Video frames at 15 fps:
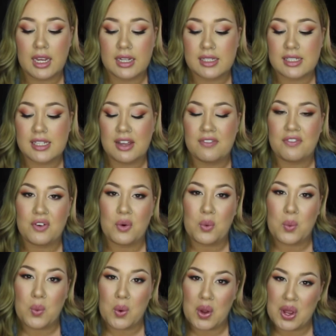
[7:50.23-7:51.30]
except for
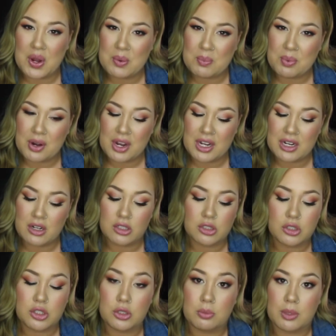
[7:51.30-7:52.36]
one brush or
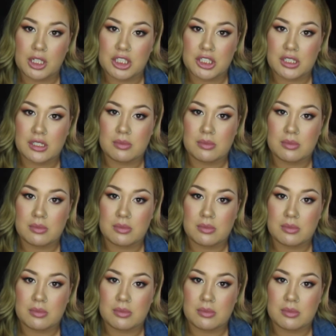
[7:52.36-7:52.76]
two brushes.